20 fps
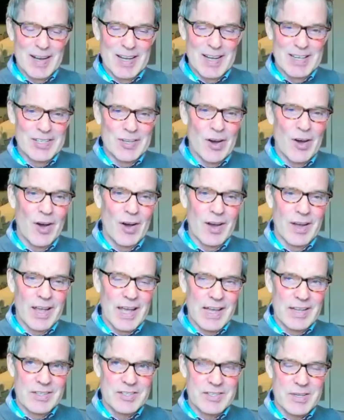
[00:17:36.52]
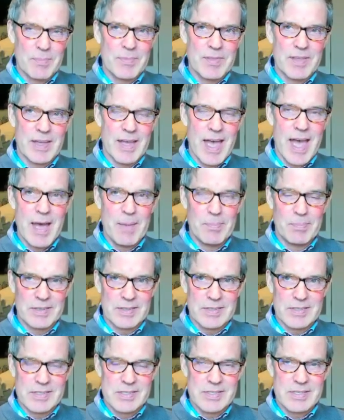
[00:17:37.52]
my dog and something
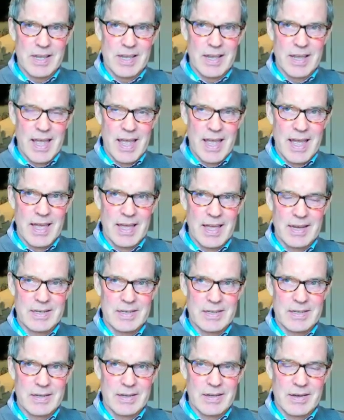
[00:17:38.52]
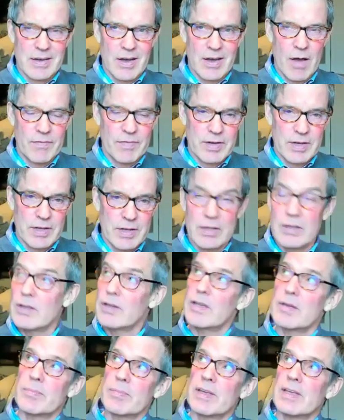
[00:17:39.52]
happens, and often he'll
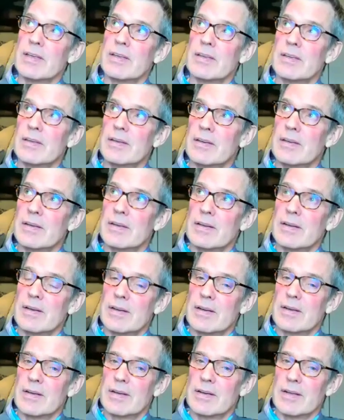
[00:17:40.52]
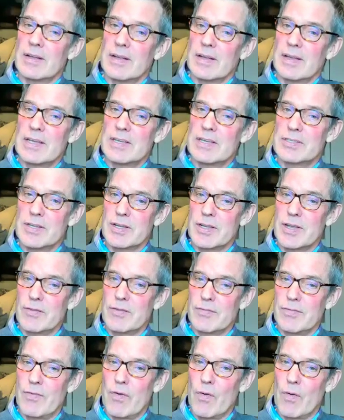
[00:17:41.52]
look at me. He's
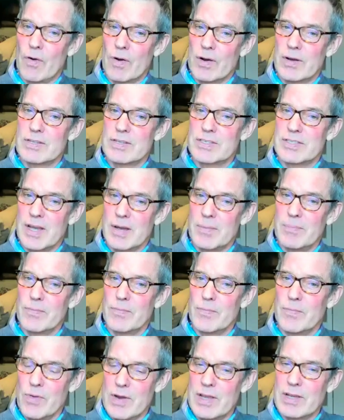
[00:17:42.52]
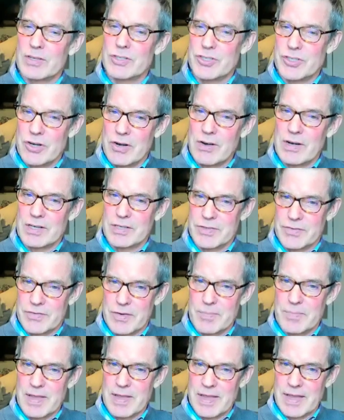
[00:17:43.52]
looking for some reassurance
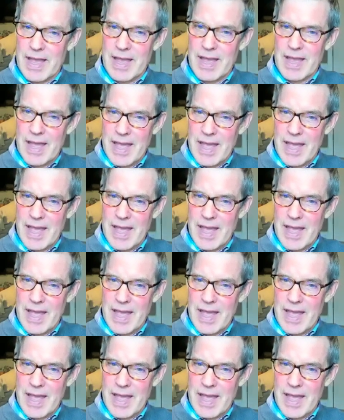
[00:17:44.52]
from me. Right.